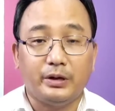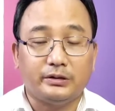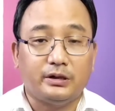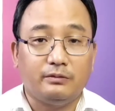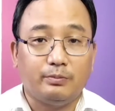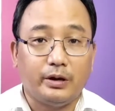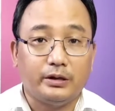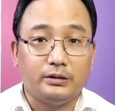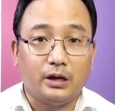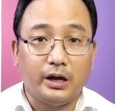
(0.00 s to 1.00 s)

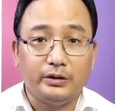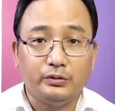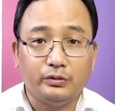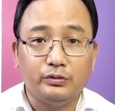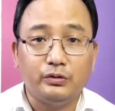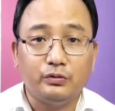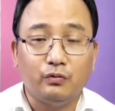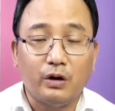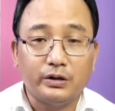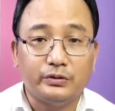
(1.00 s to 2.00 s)
petrified, I don't know
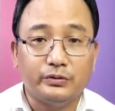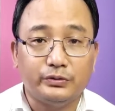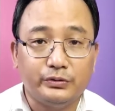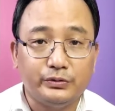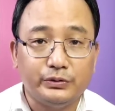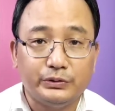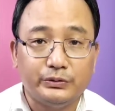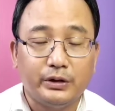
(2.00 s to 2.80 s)
what to do.